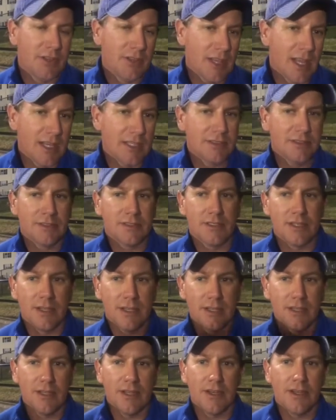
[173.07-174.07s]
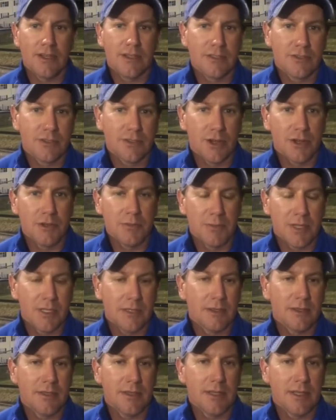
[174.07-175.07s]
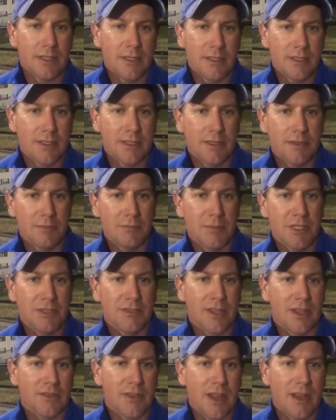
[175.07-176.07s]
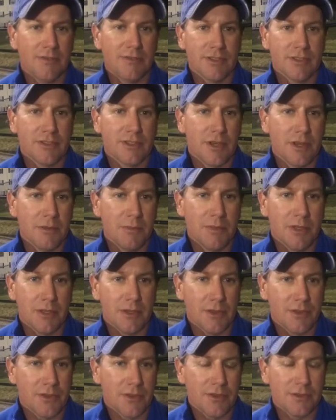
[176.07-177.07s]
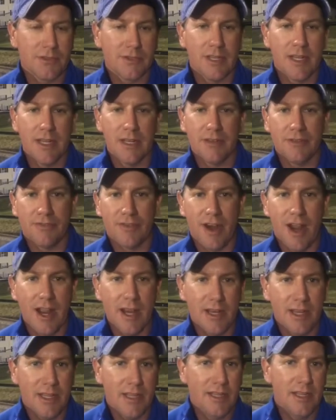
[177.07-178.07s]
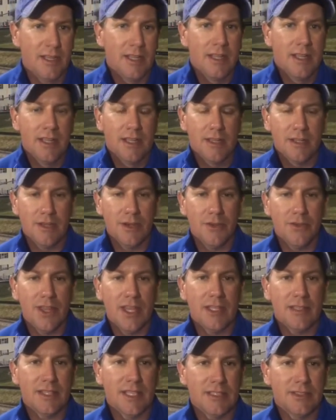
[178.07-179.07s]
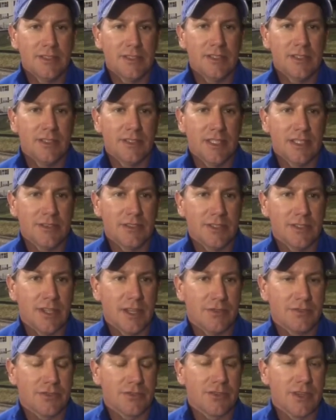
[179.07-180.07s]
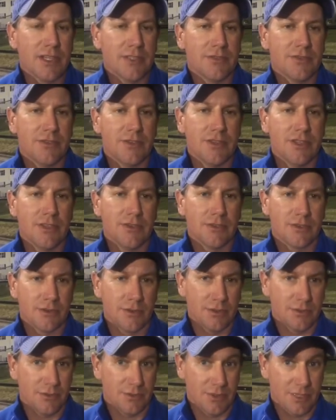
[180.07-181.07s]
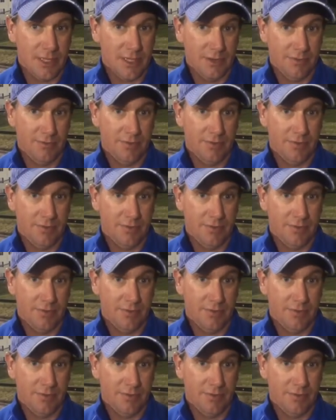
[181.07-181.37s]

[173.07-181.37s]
The last, our tournament in Mid-South Conference tournament, a Thursday and a Friday, you know, that's a tough stretch for these girls that